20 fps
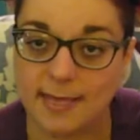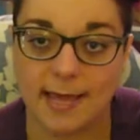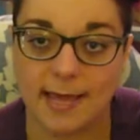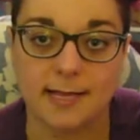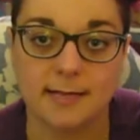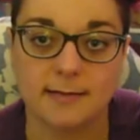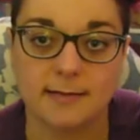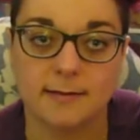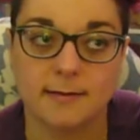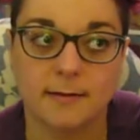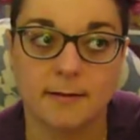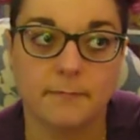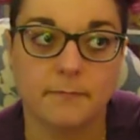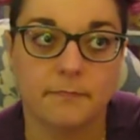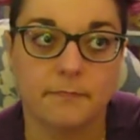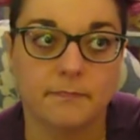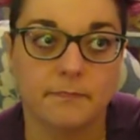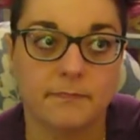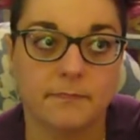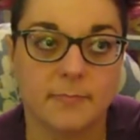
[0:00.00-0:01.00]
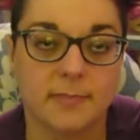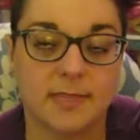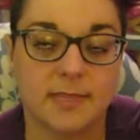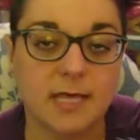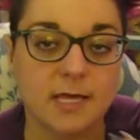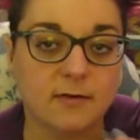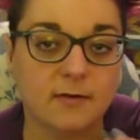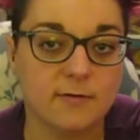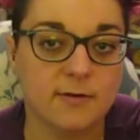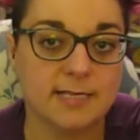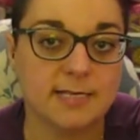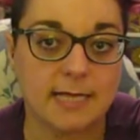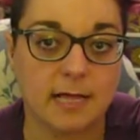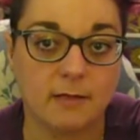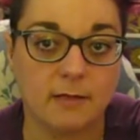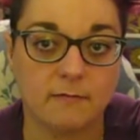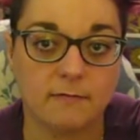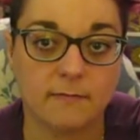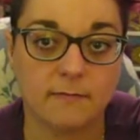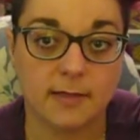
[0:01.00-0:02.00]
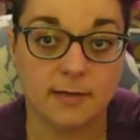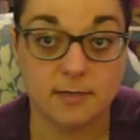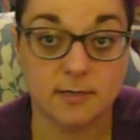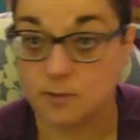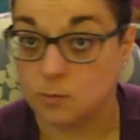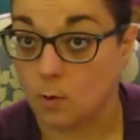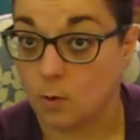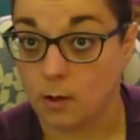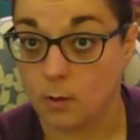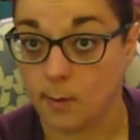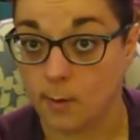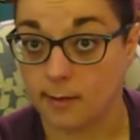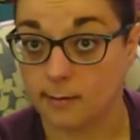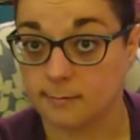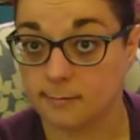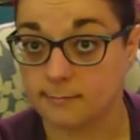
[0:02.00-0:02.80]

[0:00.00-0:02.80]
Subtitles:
get it, think of yourself and just walk away.